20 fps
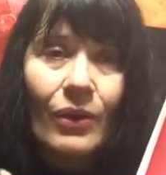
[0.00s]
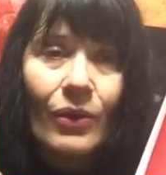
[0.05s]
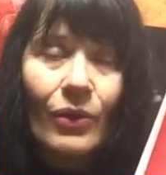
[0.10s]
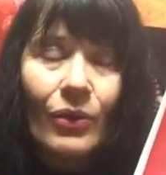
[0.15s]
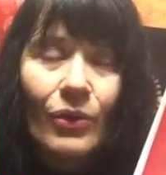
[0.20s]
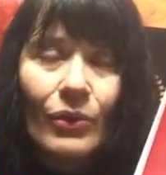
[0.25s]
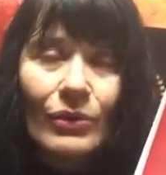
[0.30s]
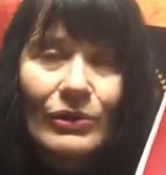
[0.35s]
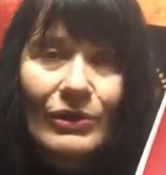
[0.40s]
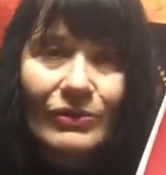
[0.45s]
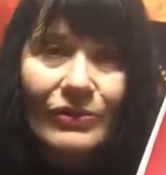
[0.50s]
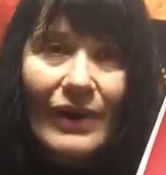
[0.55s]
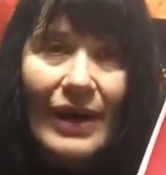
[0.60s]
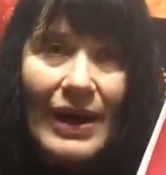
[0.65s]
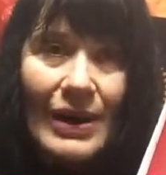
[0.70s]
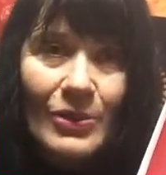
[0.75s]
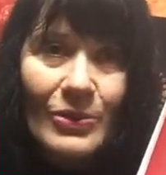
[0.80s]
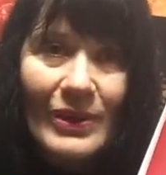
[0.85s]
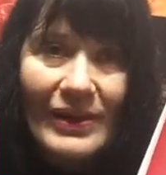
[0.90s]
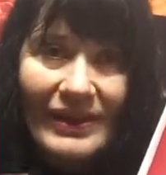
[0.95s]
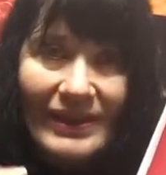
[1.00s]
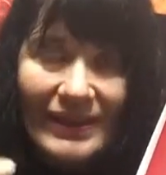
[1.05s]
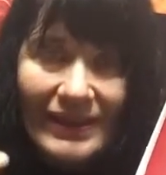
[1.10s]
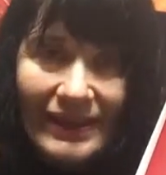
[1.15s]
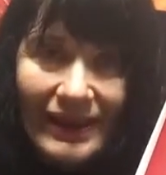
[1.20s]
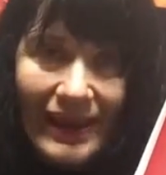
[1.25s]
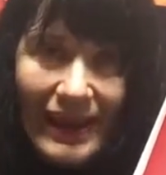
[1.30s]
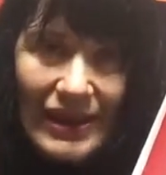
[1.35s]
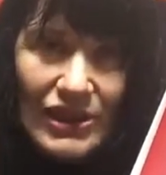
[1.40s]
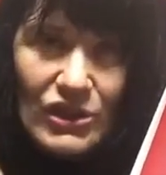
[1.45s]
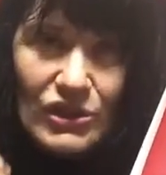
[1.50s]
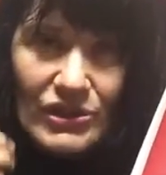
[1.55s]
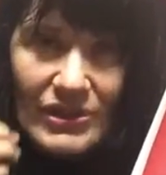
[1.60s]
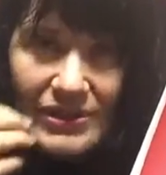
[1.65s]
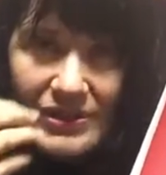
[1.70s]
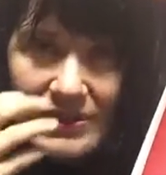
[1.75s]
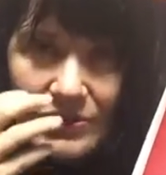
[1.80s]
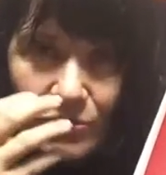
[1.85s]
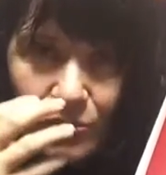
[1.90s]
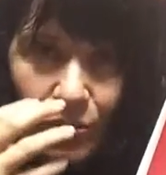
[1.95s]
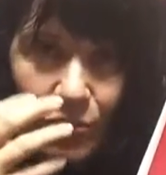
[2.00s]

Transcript: all of our actions,